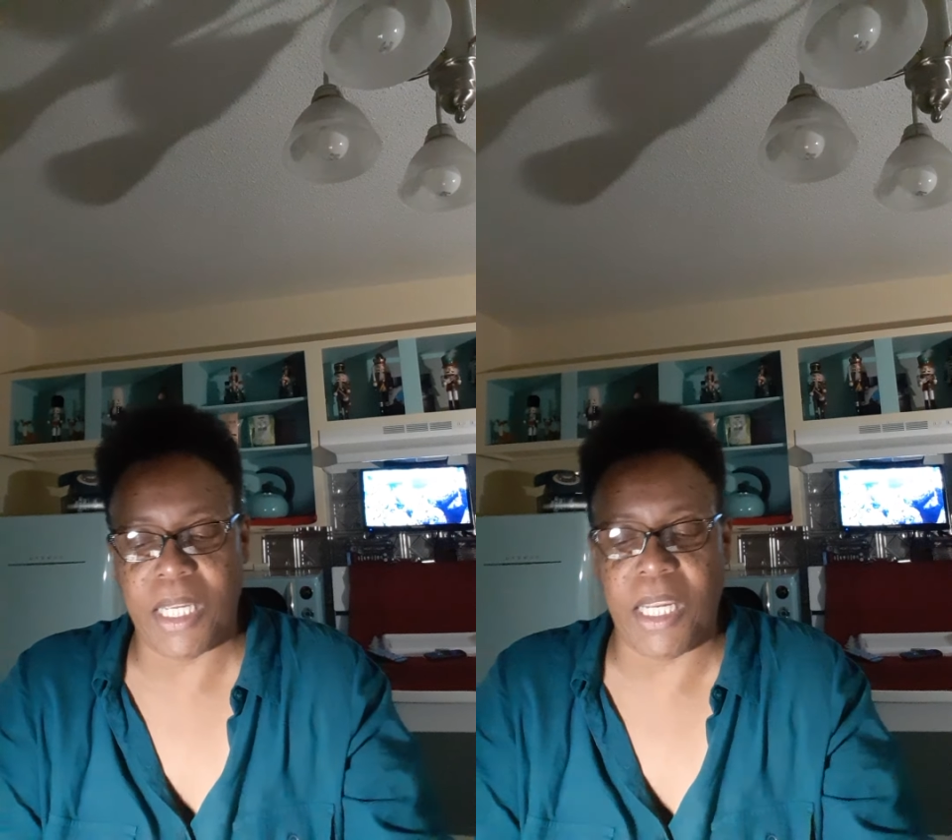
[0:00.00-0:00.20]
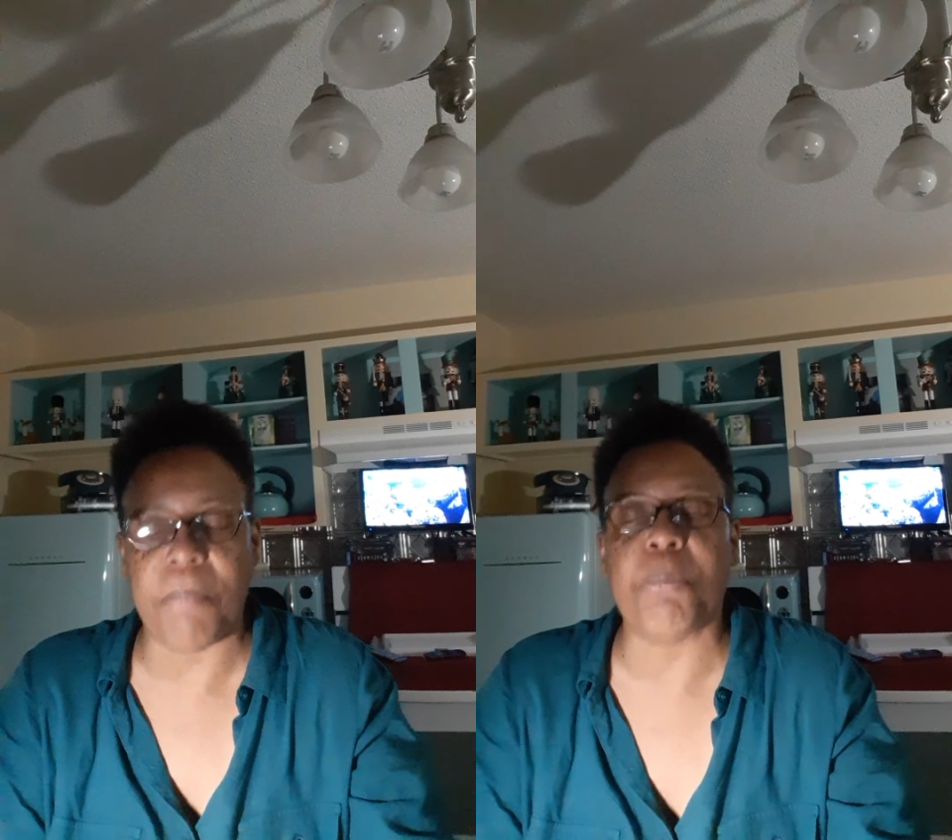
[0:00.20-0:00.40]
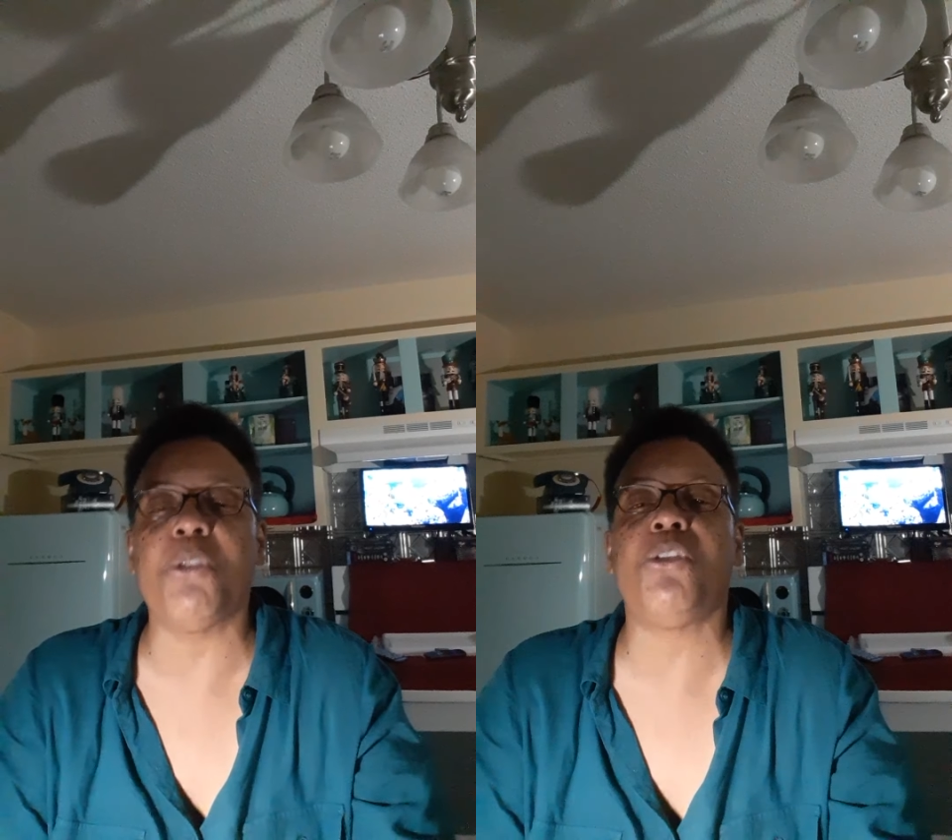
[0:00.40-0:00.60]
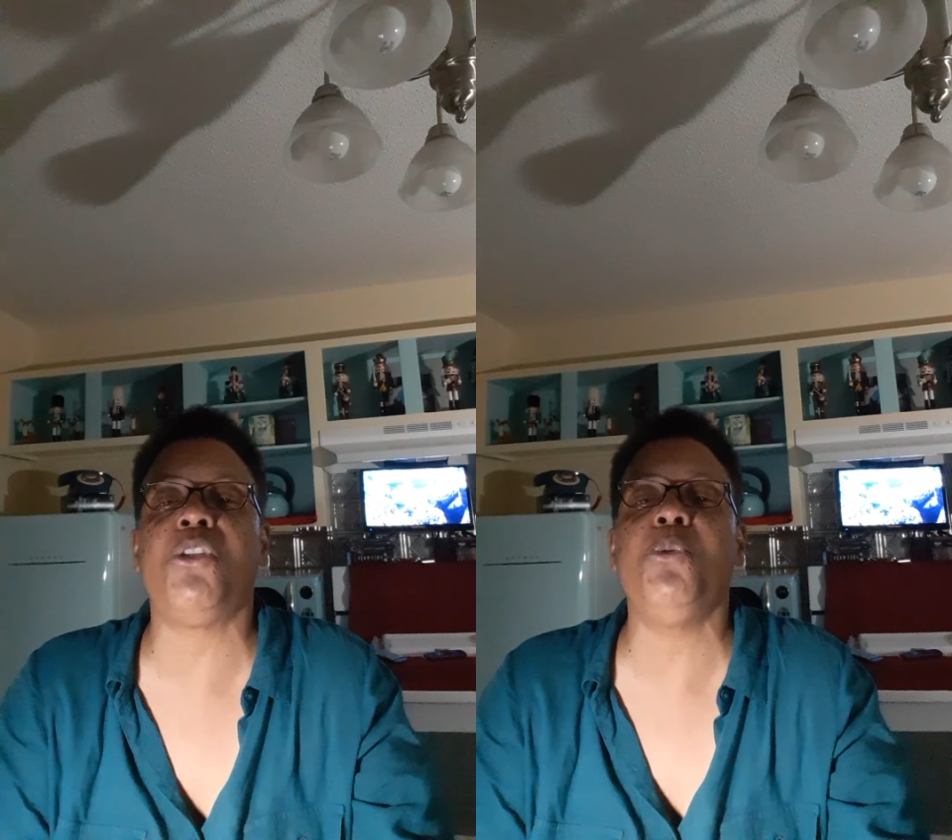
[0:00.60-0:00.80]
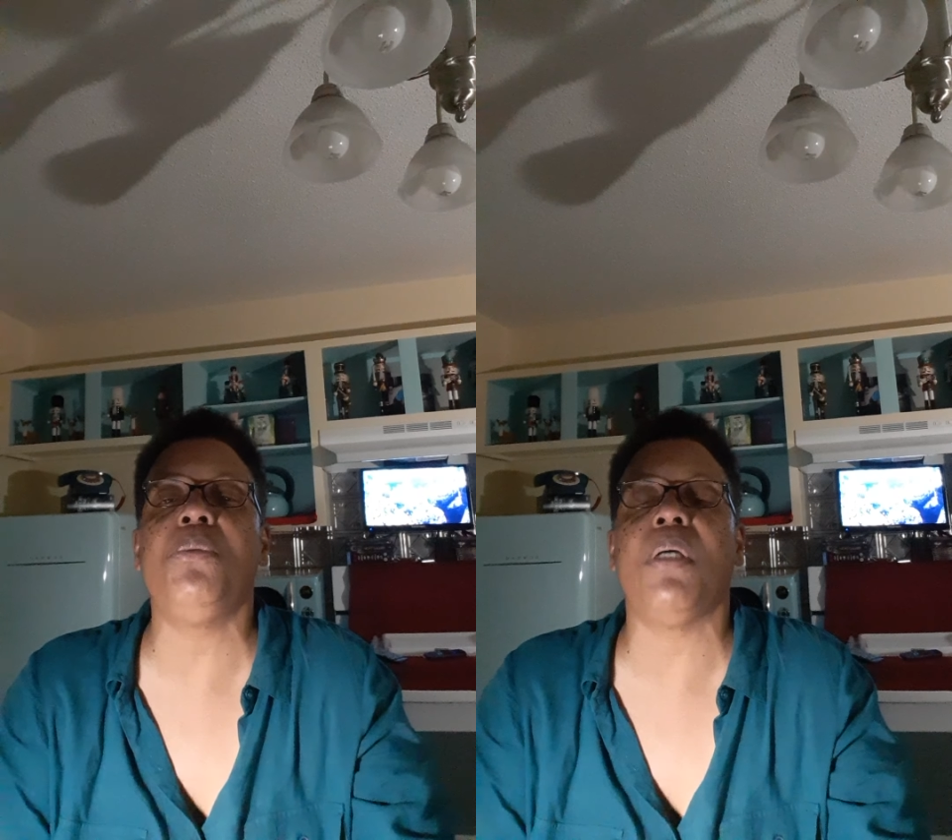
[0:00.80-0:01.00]
in
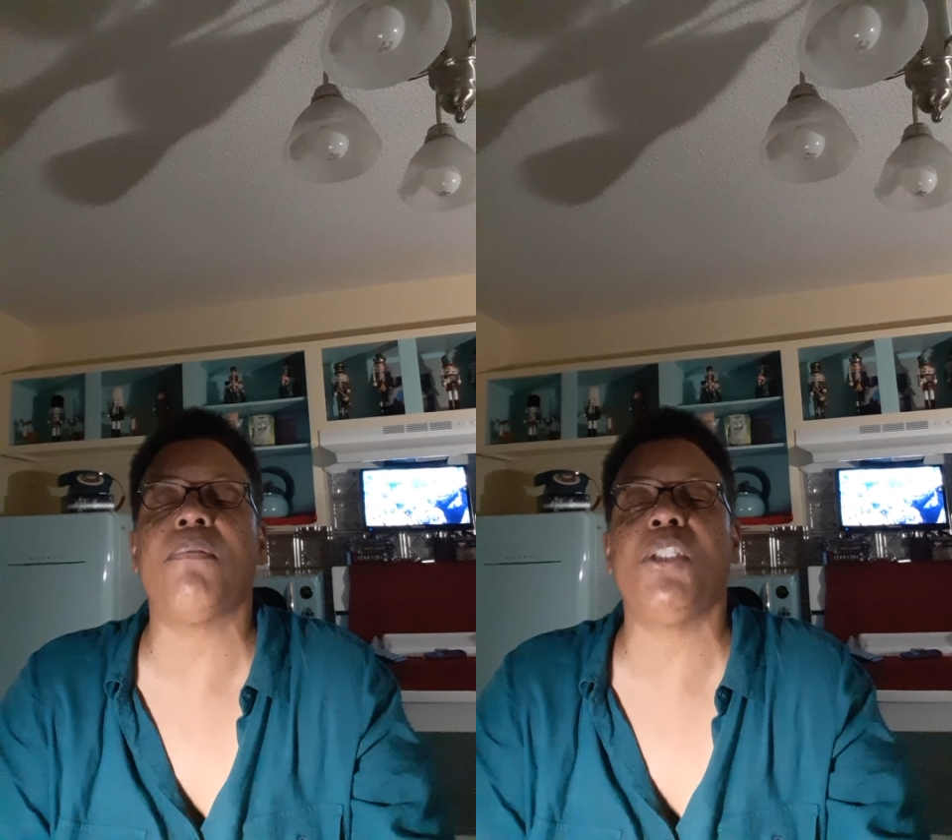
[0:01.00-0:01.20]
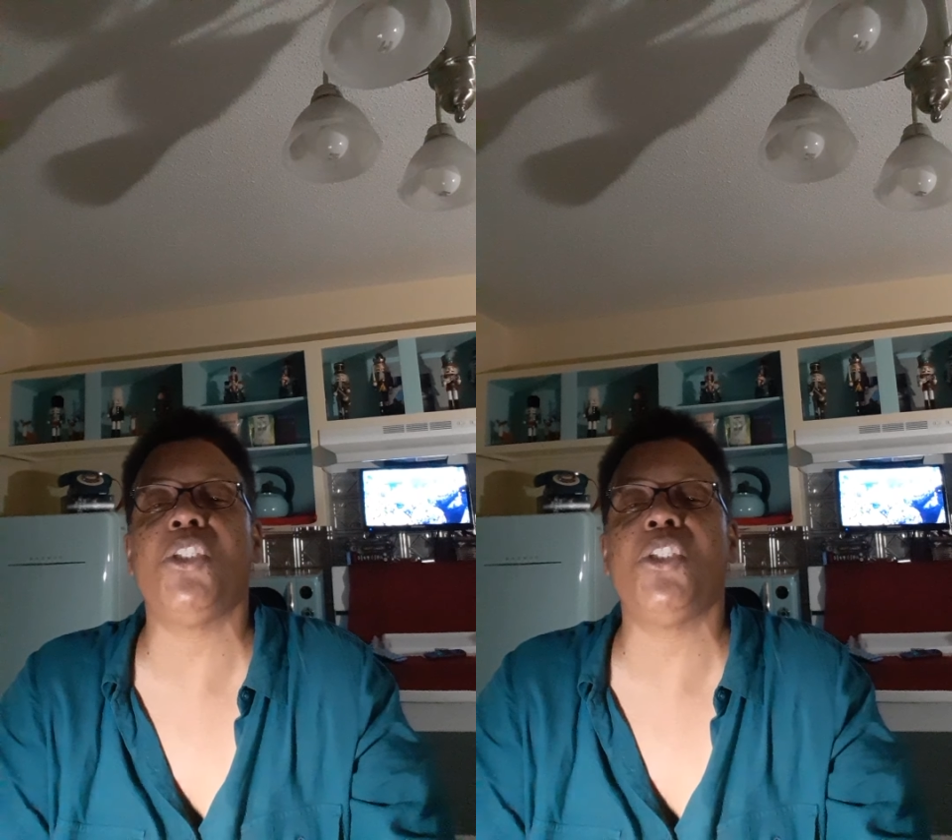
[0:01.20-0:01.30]
pursuit of the